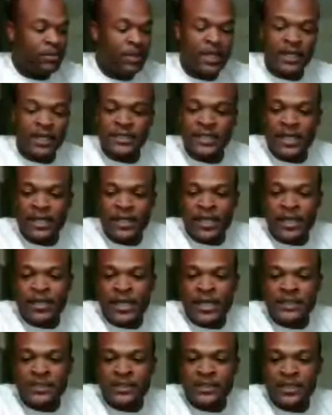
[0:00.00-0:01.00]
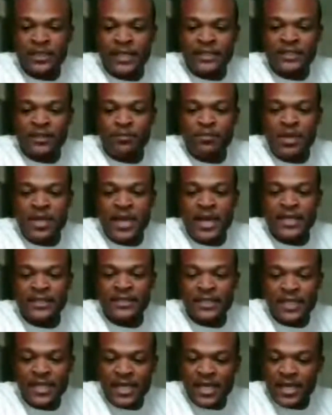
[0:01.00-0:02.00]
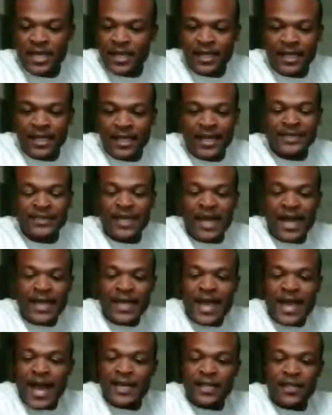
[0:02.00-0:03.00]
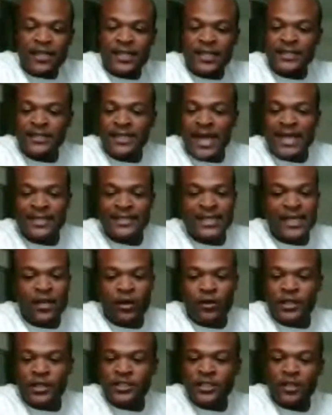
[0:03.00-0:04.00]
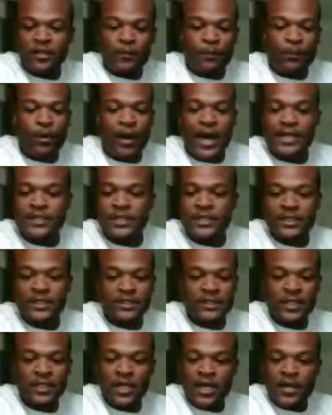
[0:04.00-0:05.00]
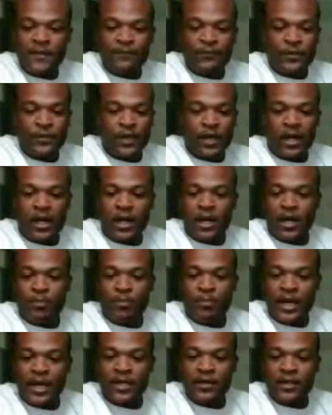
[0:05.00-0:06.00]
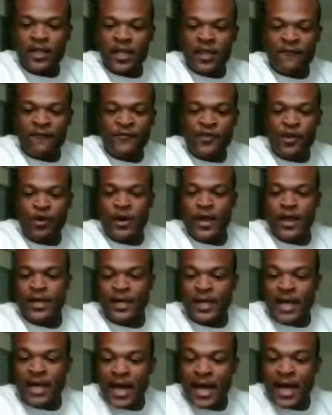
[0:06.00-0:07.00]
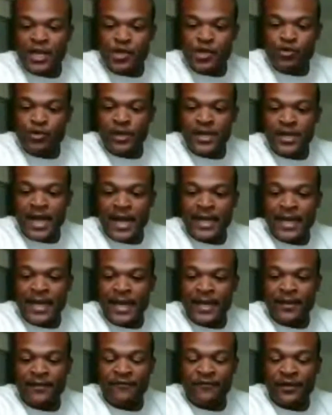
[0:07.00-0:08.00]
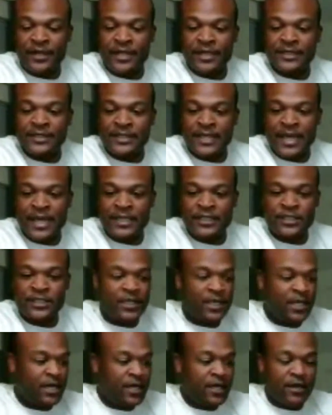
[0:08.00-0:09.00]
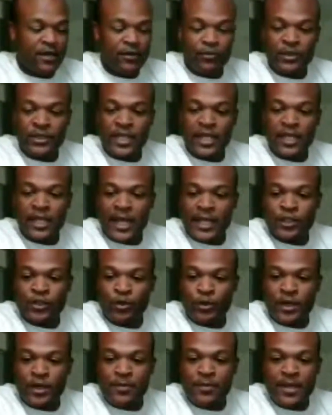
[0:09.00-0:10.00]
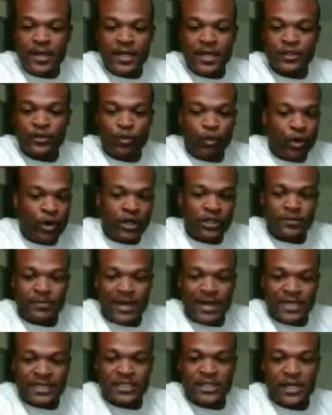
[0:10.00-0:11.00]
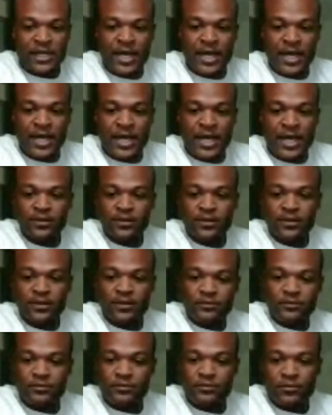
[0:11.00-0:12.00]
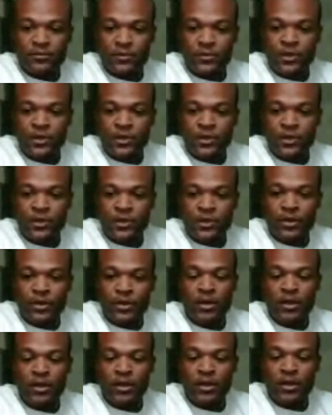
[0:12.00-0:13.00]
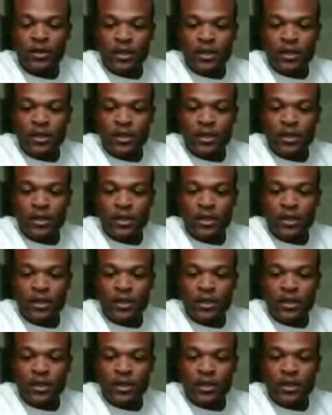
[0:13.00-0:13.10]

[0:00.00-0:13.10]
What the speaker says: Because that's some BS. And like I said, I got it. These guys got all these other projects. But if you're at a con, you can knock out a fucking sketch within like 20 minutes. Where's my shit at? You know?